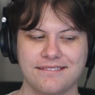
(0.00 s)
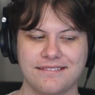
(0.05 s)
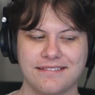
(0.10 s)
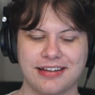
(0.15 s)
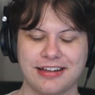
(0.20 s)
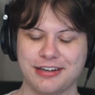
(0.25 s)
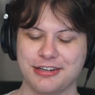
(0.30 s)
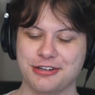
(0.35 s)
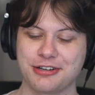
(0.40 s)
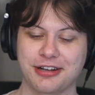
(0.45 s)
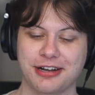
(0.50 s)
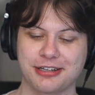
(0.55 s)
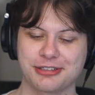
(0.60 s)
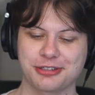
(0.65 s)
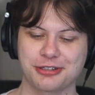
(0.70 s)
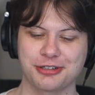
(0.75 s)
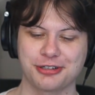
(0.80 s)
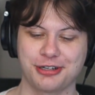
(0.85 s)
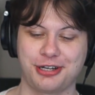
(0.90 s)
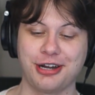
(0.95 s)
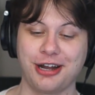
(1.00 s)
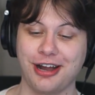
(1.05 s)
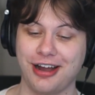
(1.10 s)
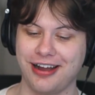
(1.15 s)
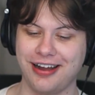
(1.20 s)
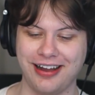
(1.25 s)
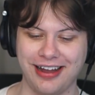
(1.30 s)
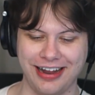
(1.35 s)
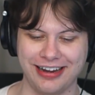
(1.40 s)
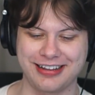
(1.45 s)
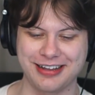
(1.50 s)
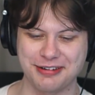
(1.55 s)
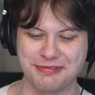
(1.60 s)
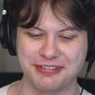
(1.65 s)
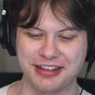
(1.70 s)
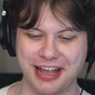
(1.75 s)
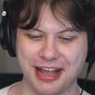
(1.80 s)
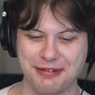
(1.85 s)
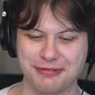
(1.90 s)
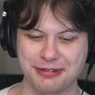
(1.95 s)
And you guys are not gonna
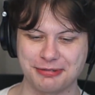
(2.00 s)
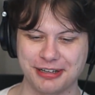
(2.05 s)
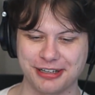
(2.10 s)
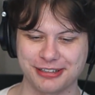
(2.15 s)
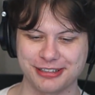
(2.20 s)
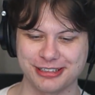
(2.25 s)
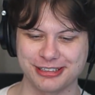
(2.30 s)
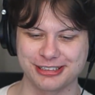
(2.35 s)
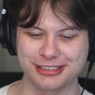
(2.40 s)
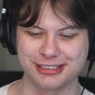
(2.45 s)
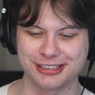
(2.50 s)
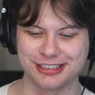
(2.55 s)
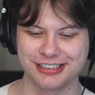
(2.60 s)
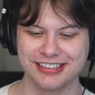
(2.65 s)
be happy about this.